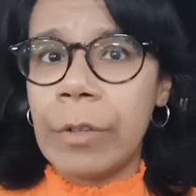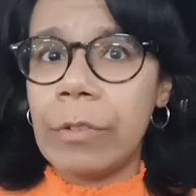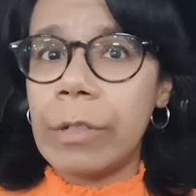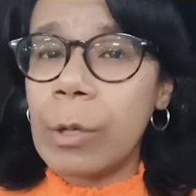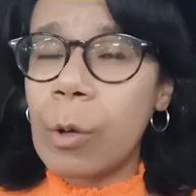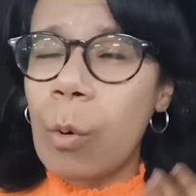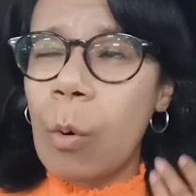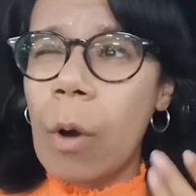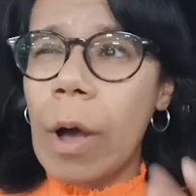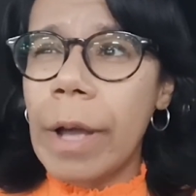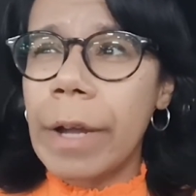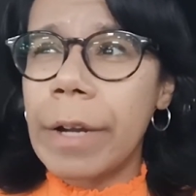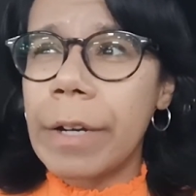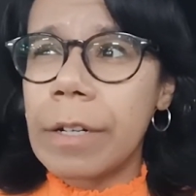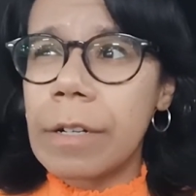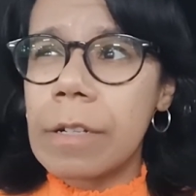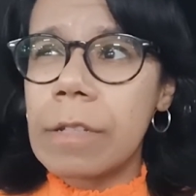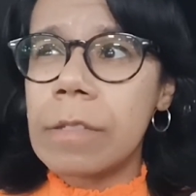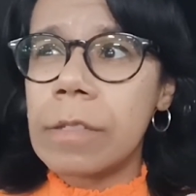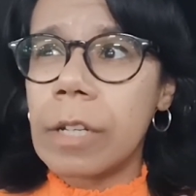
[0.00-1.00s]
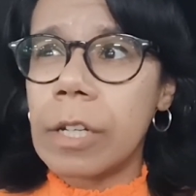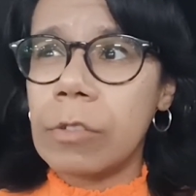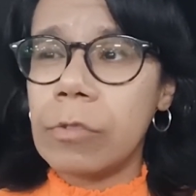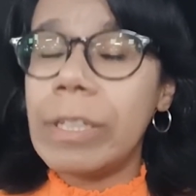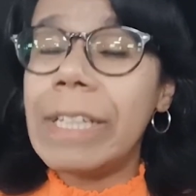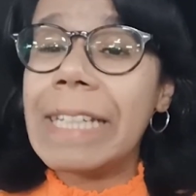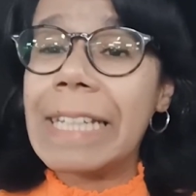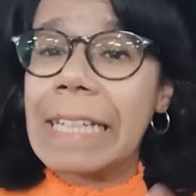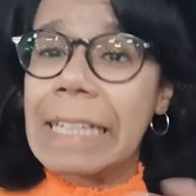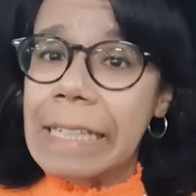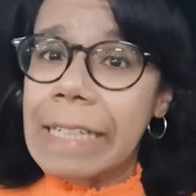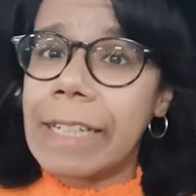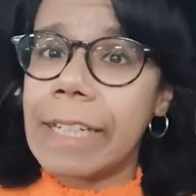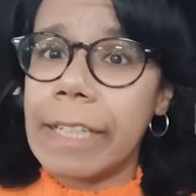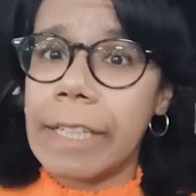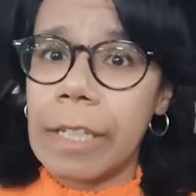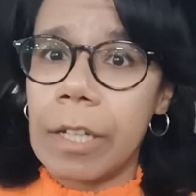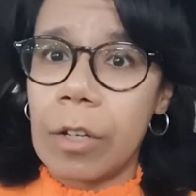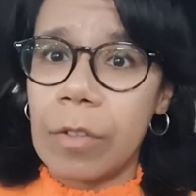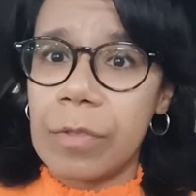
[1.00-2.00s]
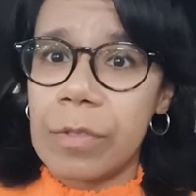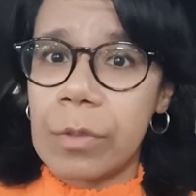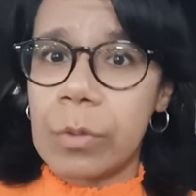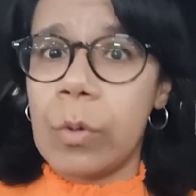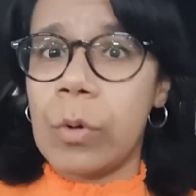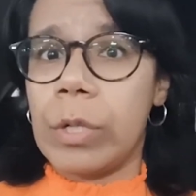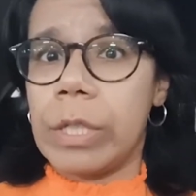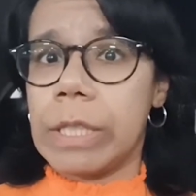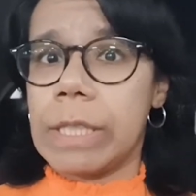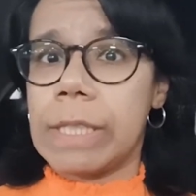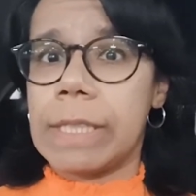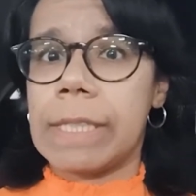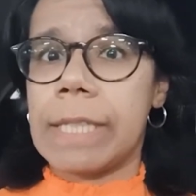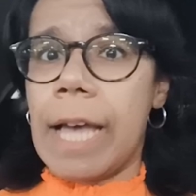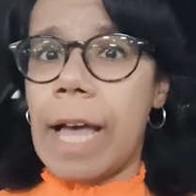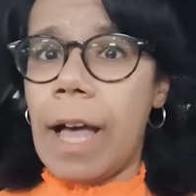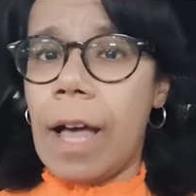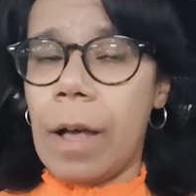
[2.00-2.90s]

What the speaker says: requires a rekindling of sorts,